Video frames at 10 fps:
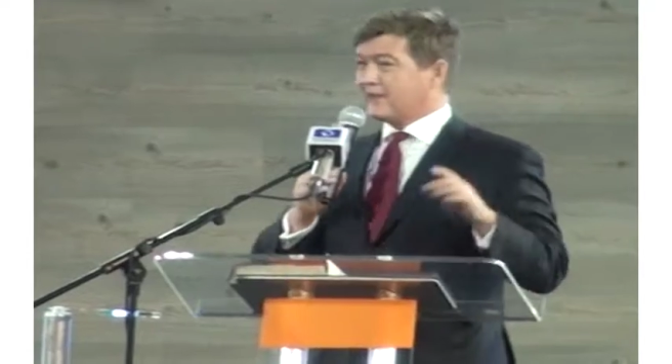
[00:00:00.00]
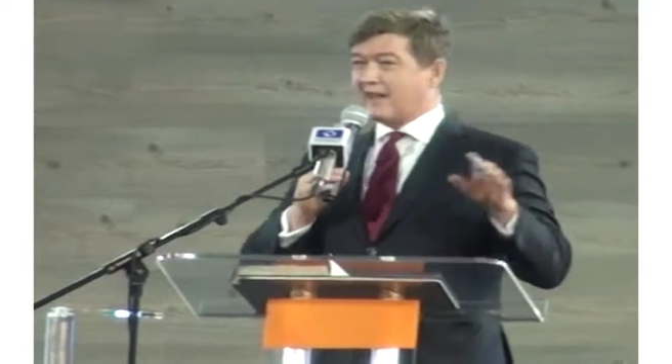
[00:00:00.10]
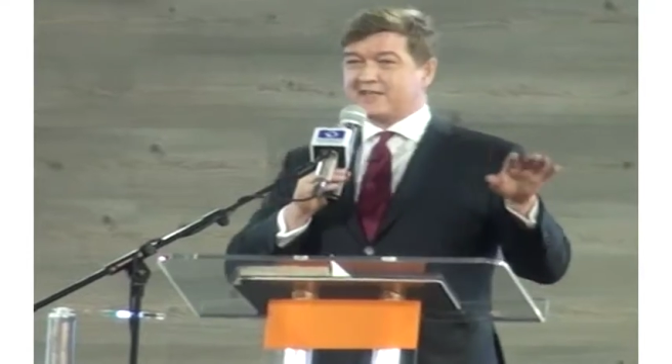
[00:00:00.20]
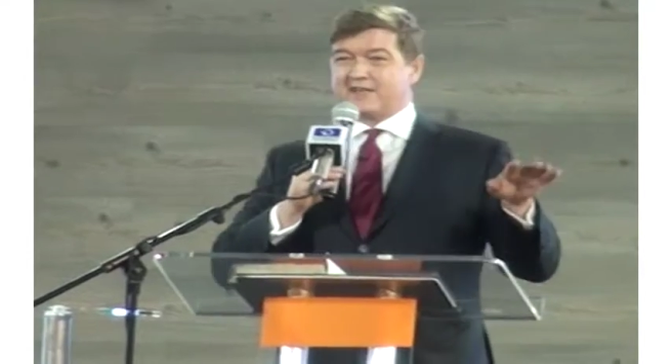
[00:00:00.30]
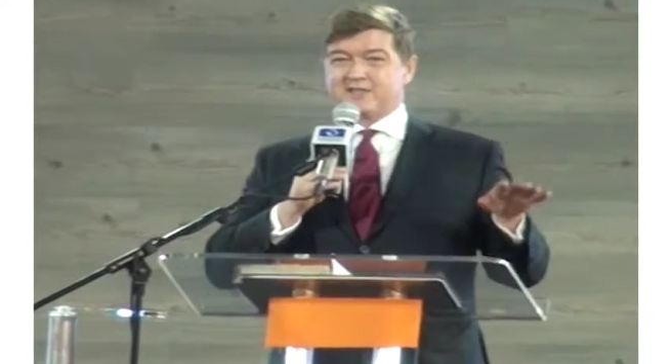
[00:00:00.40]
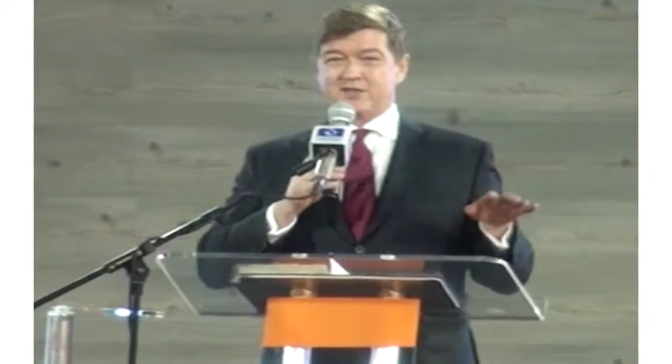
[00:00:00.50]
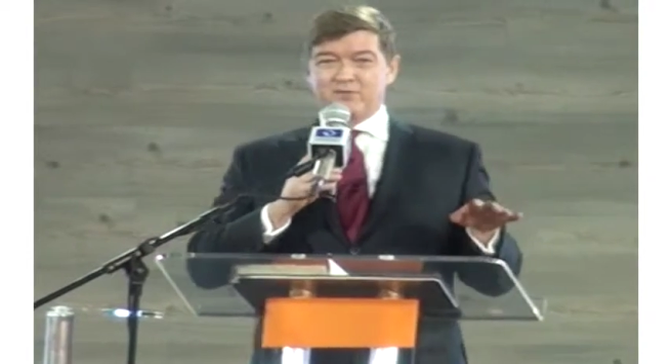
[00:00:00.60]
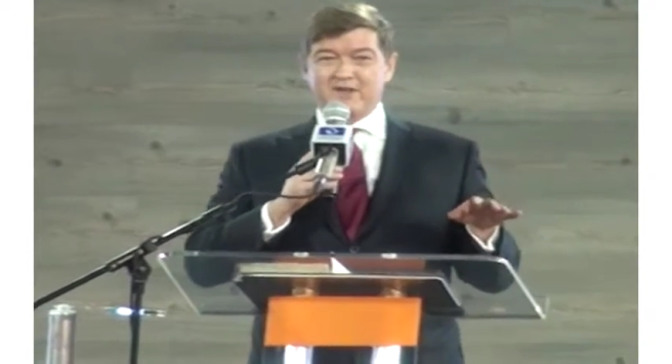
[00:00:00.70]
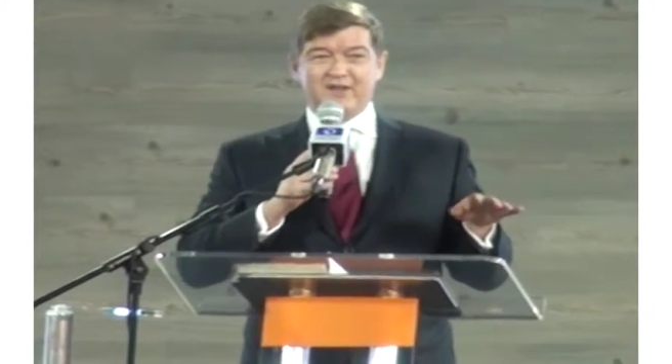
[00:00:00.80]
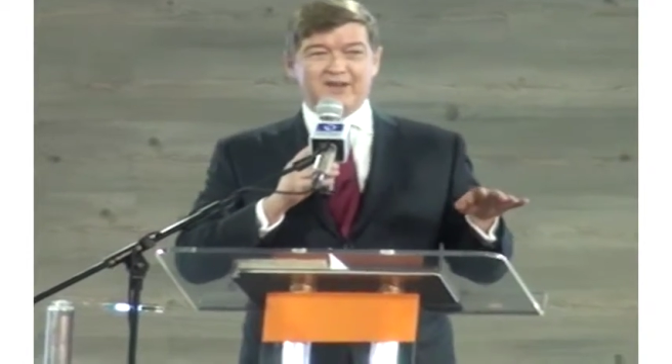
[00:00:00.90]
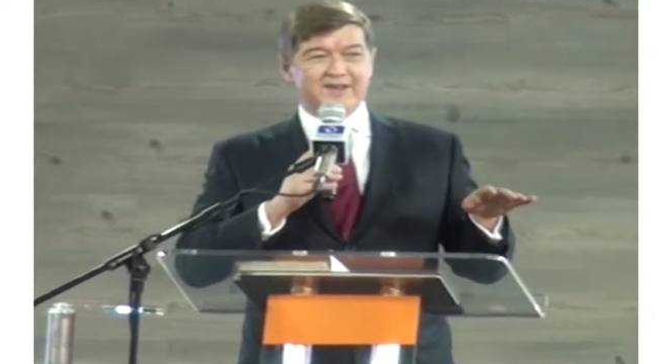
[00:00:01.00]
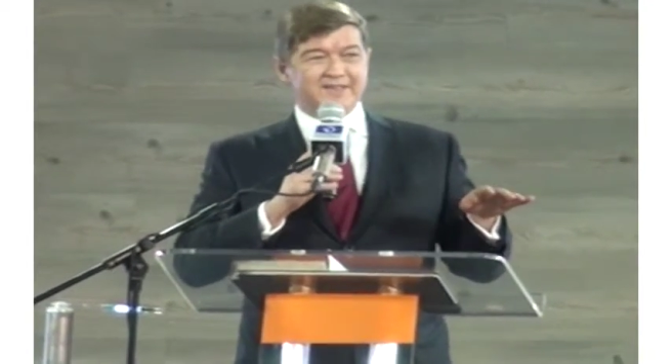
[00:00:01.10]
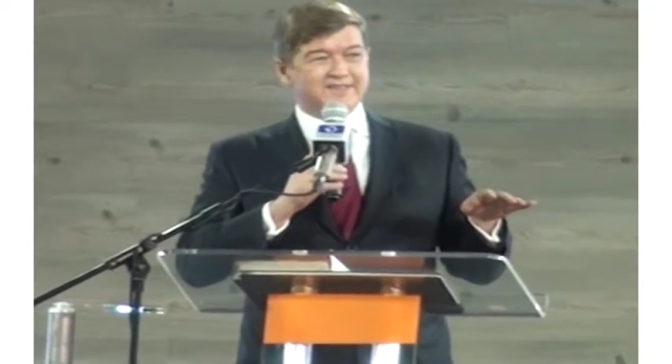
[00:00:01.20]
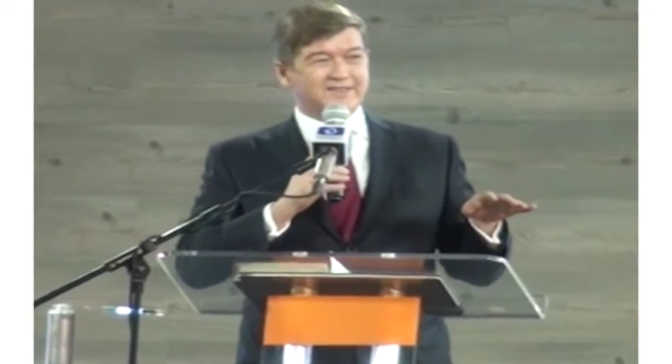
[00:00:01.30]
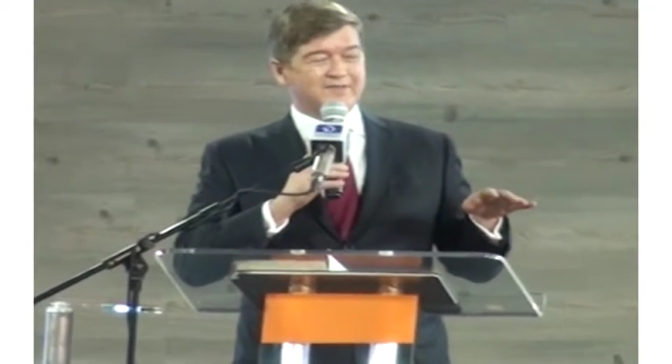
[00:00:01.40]
It actually has 3
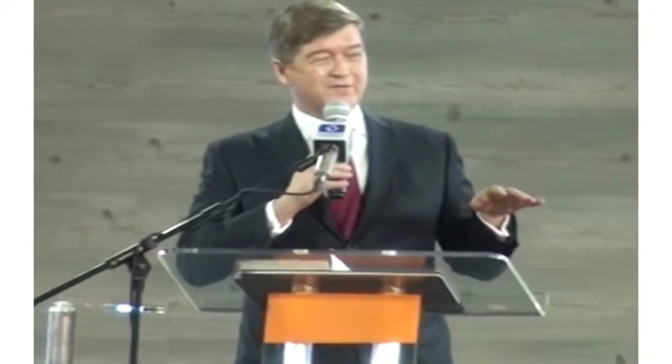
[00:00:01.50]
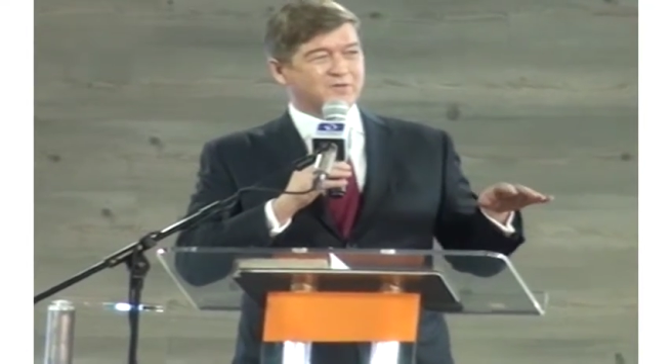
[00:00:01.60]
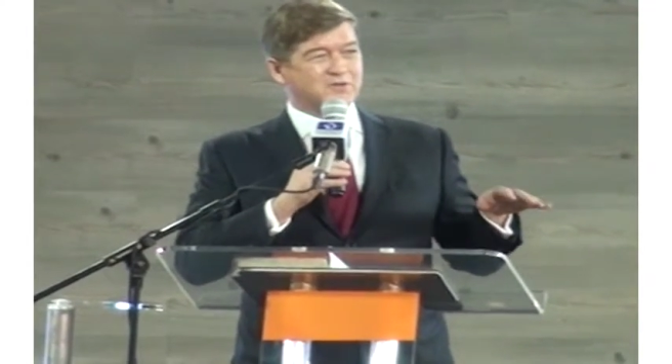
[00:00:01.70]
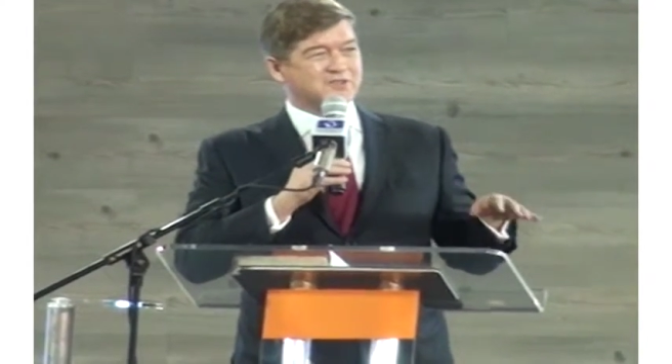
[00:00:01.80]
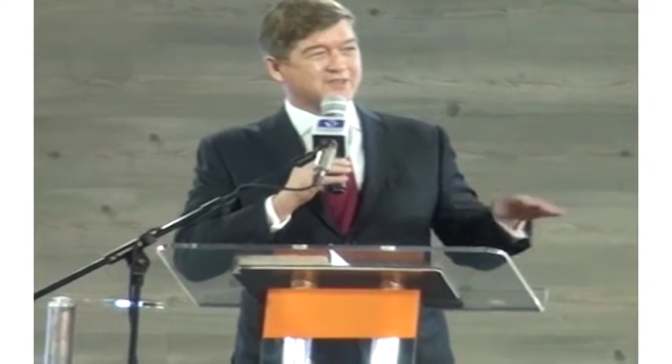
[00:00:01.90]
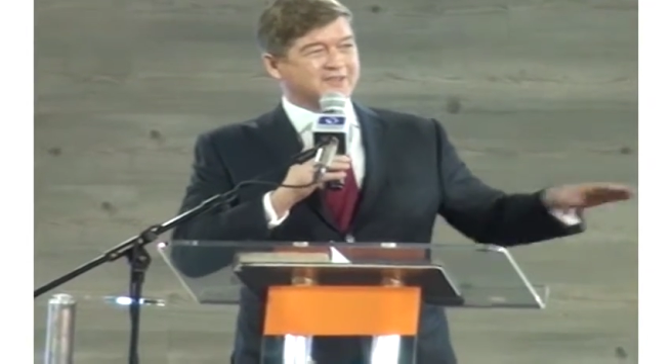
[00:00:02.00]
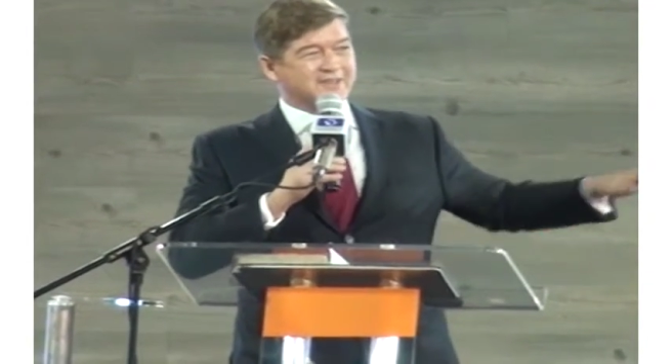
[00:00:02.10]
lines, and unfortunately